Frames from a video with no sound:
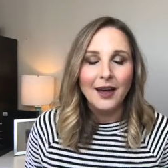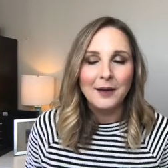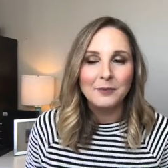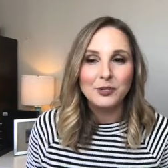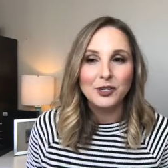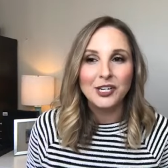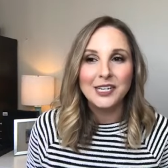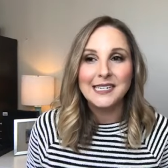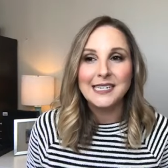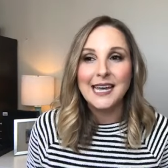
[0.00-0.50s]

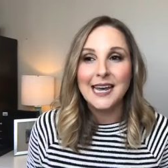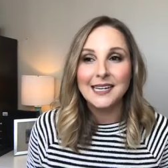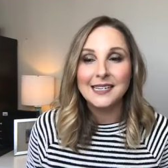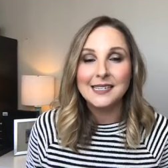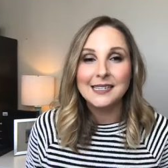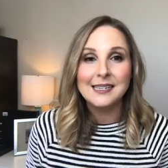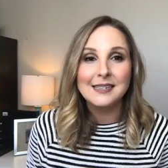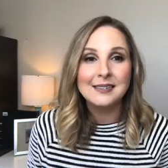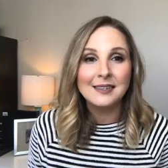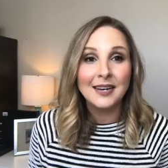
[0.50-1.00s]
During tax
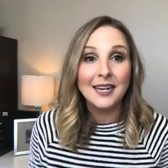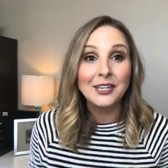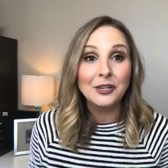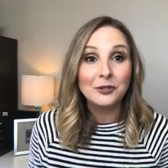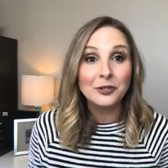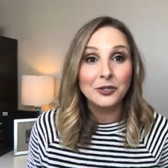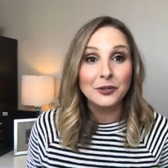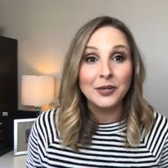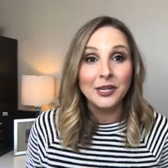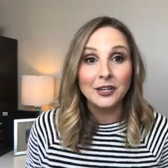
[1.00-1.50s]
season, I know
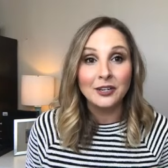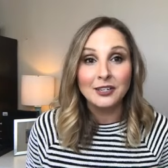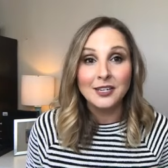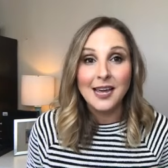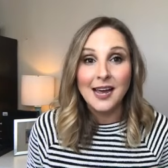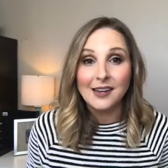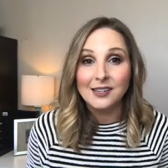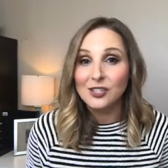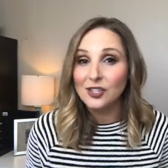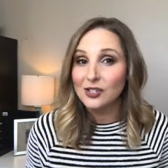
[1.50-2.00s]
doing your
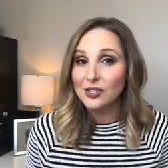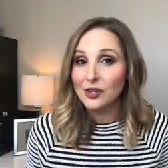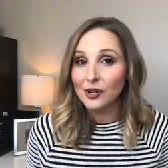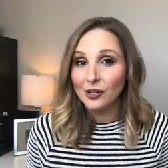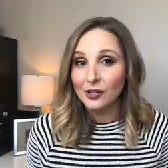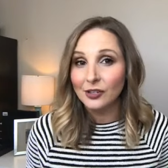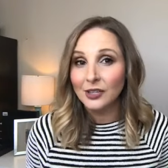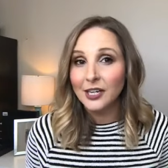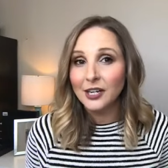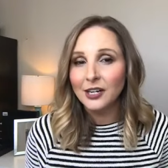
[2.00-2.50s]
taxes
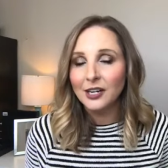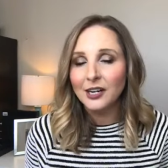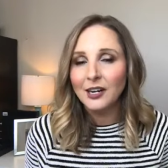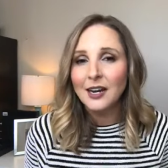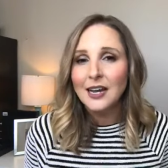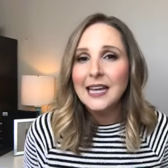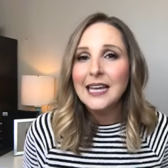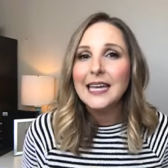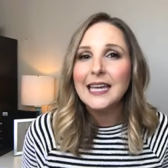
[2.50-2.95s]
earlier